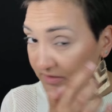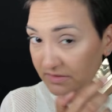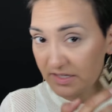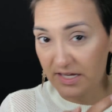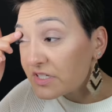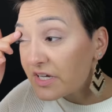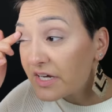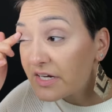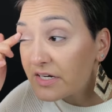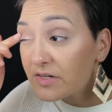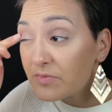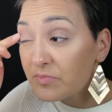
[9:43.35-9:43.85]
And they
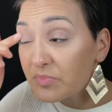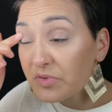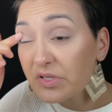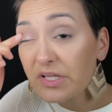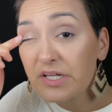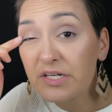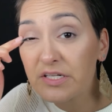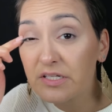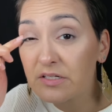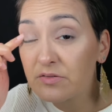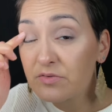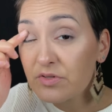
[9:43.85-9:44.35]
kind of
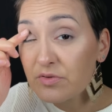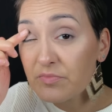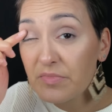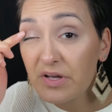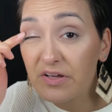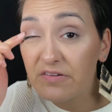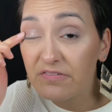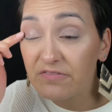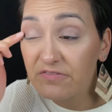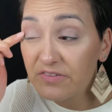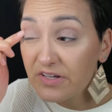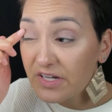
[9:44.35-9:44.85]
blending with
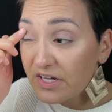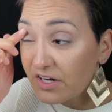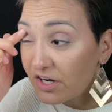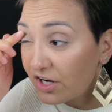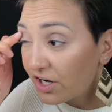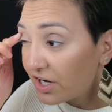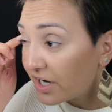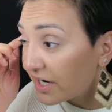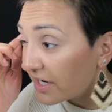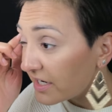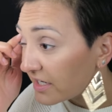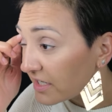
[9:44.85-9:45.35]
my
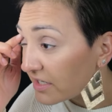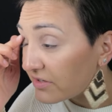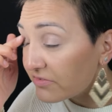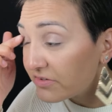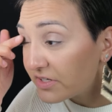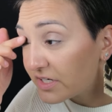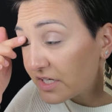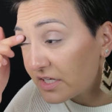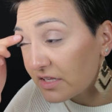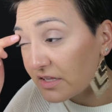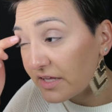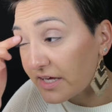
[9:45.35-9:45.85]
finger, kind of
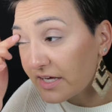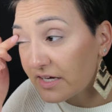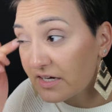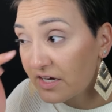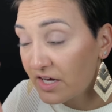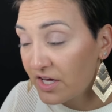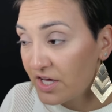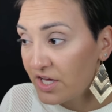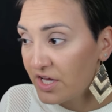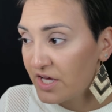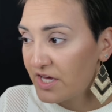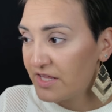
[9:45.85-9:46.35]
giving it like
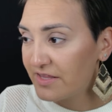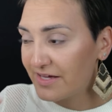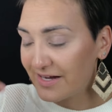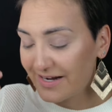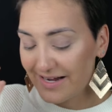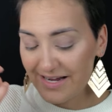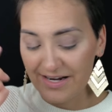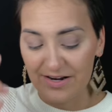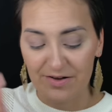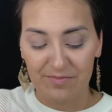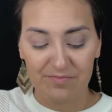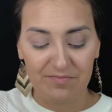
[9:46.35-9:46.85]
that
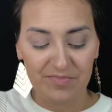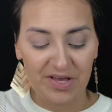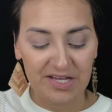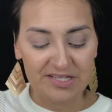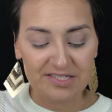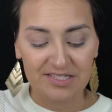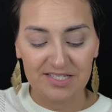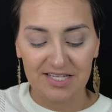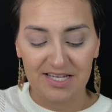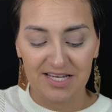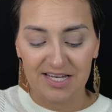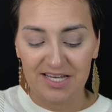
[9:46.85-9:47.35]
kind of
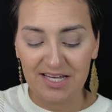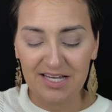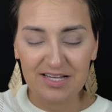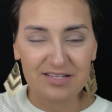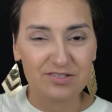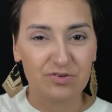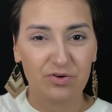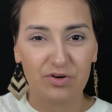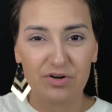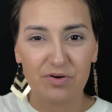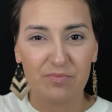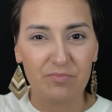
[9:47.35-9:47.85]
messy,
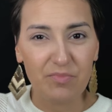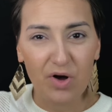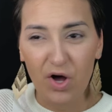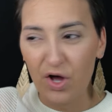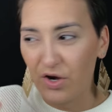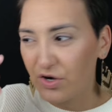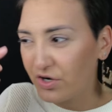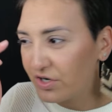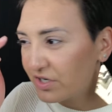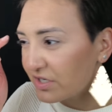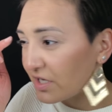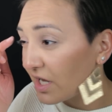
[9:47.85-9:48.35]
sort of
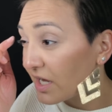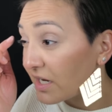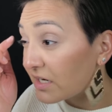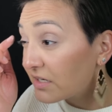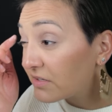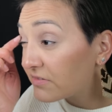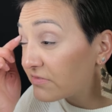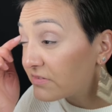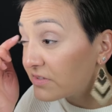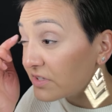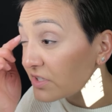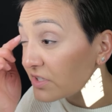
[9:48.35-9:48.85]
modern kind of